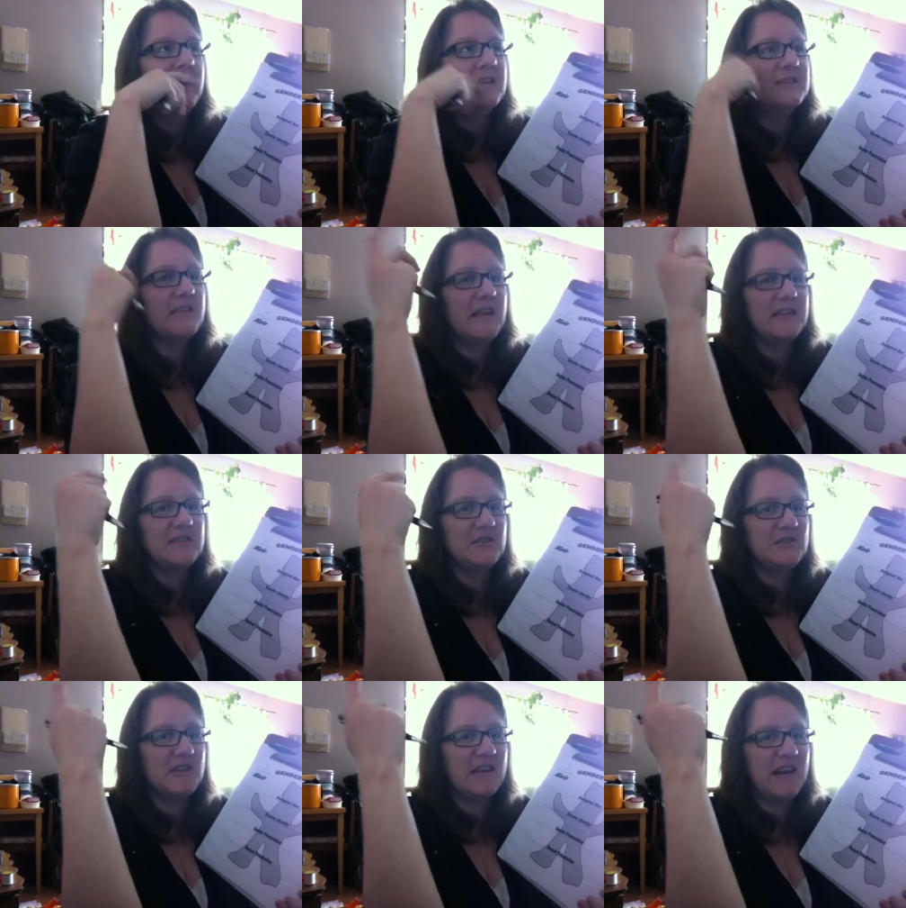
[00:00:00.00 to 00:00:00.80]
So that's
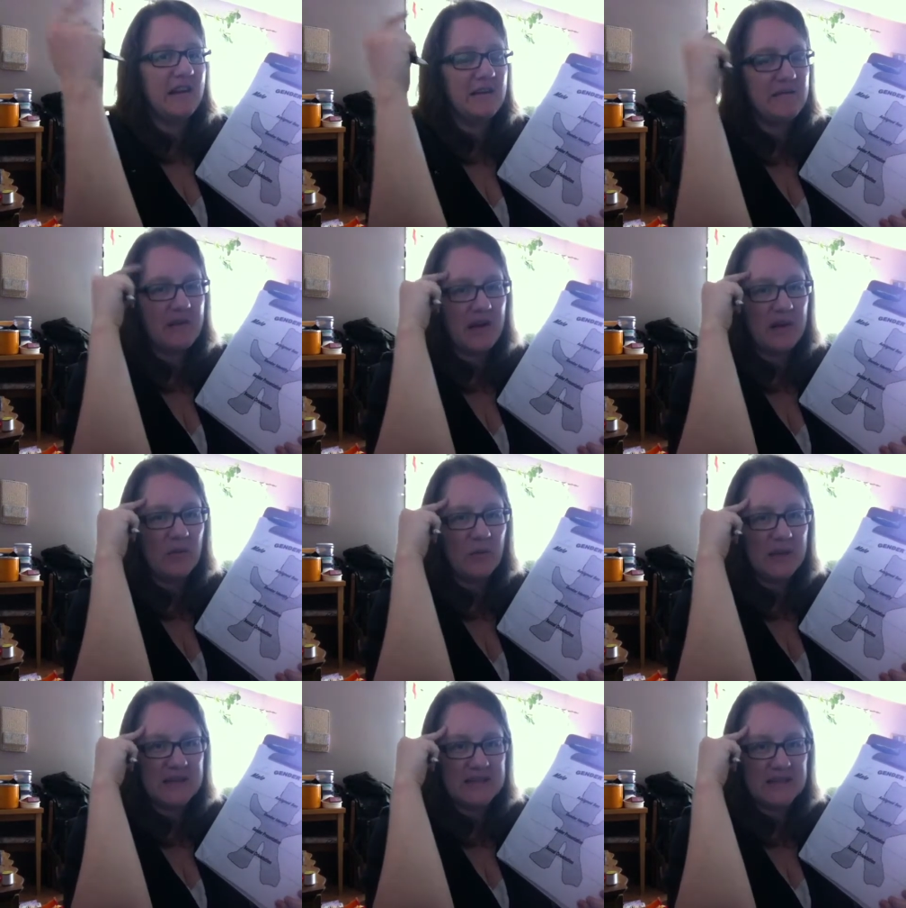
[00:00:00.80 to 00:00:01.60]
usually kind of fun,
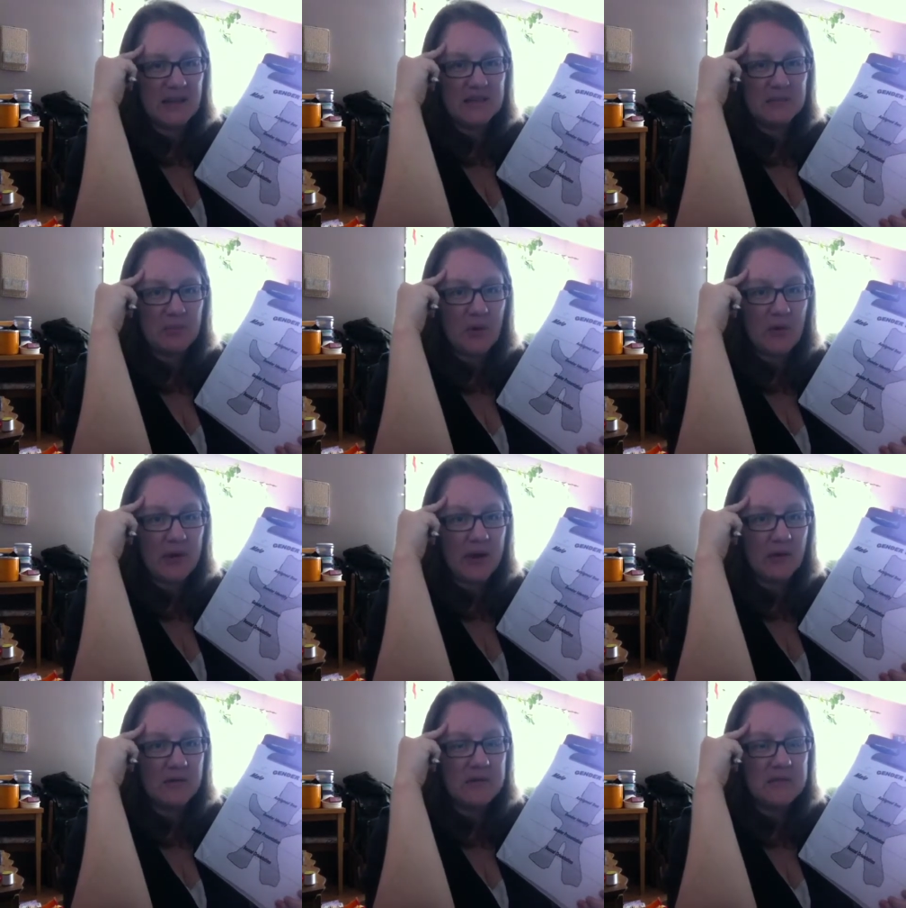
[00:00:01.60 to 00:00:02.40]
and we discuss
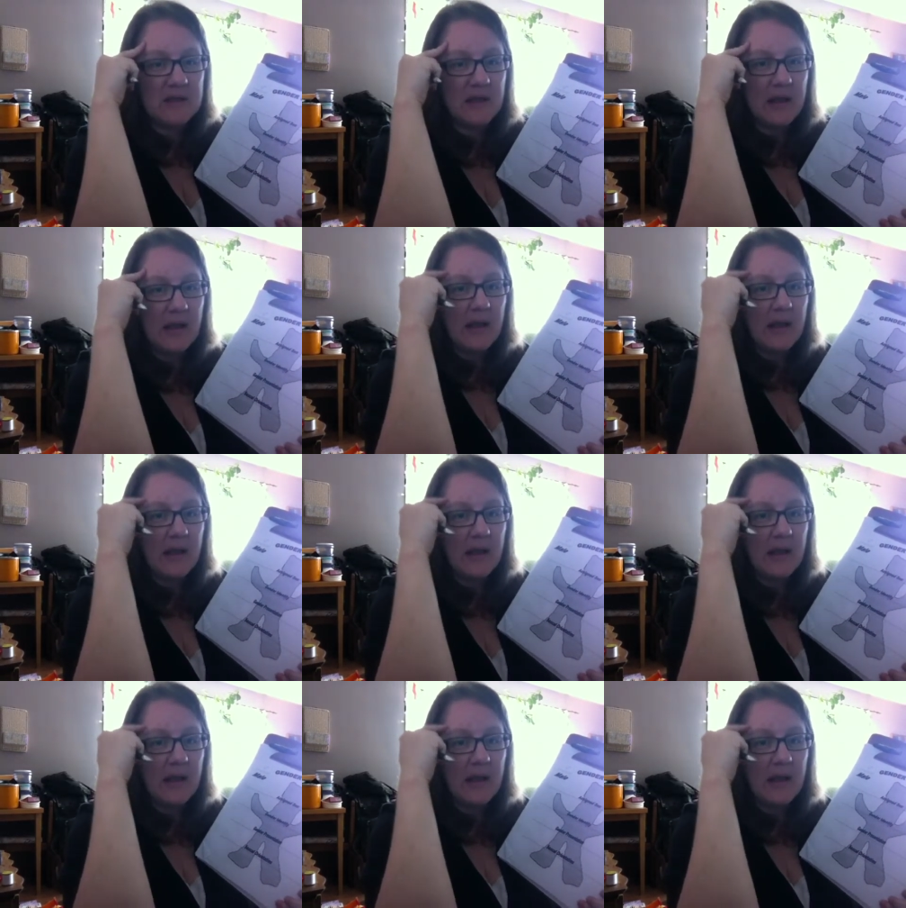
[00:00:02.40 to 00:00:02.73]
pronouns.